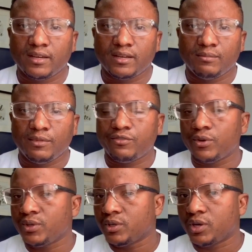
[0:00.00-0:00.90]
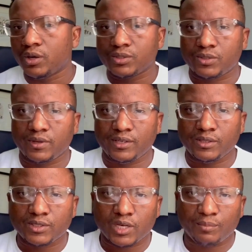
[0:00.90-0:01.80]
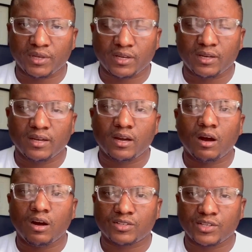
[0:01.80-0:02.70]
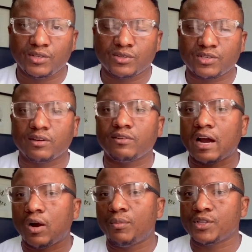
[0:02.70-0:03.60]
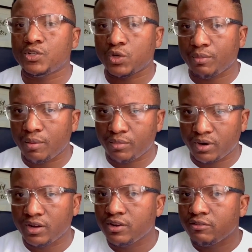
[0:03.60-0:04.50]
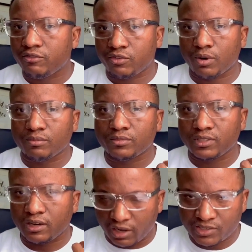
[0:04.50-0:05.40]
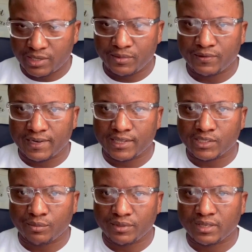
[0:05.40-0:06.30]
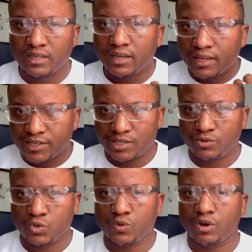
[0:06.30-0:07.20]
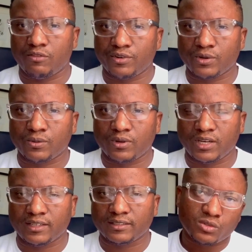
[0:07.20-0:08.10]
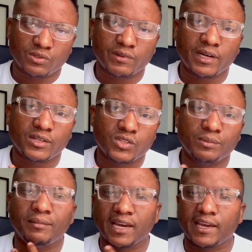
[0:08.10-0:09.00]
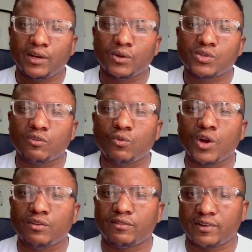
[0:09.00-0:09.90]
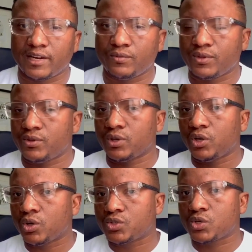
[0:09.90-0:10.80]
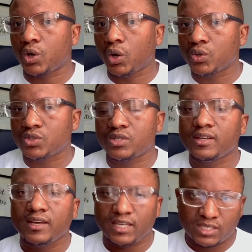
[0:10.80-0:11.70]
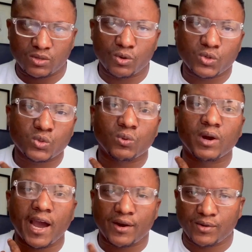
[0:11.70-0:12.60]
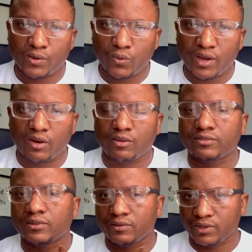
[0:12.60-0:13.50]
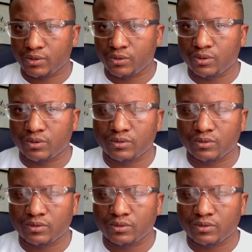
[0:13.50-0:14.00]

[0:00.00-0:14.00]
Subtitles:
Before you go to a new topic, asking yourself how much you remember from the last time you read the topic is a good way of recalling. Trying to make a note of what you've read with your notes closed is also another way of recall.